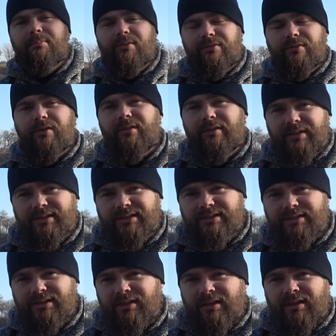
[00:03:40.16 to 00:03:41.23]
prefer
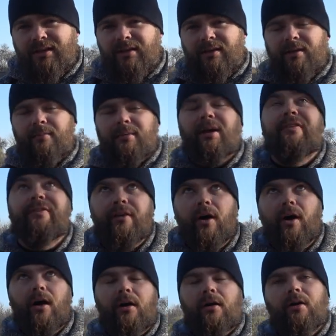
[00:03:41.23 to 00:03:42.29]
this by
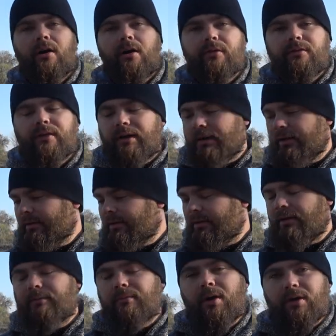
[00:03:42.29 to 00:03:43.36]
far over
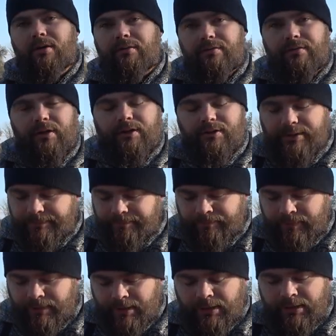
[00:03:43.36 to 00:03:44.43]
a marker float.
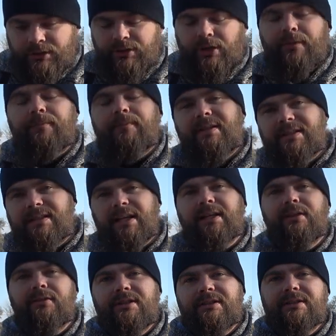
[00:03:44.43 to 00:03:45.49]
So the
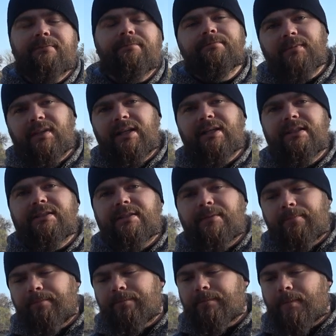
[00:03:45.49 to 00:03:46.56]
second reason is
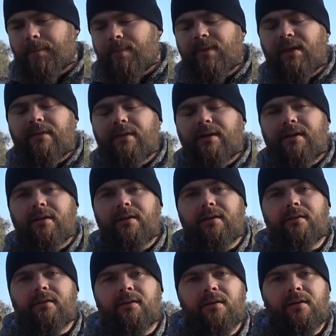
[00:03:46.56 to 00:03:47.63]

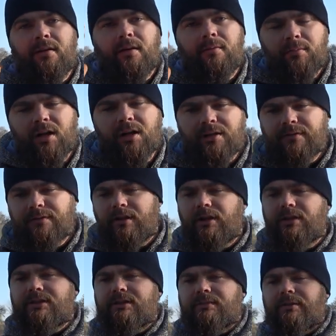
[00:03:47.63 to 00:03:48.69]
the marker
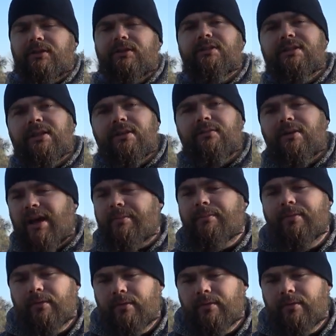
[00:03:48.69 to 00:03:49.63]
floats, because they wrap